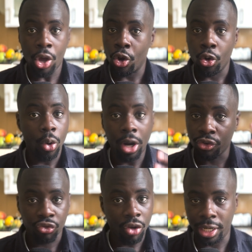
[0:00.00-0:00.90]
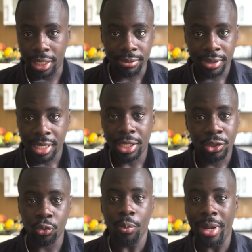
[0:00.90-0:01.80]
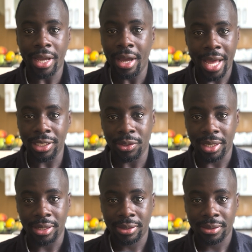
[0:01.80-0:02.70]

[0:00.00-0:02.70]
who are struggling to make ends meet.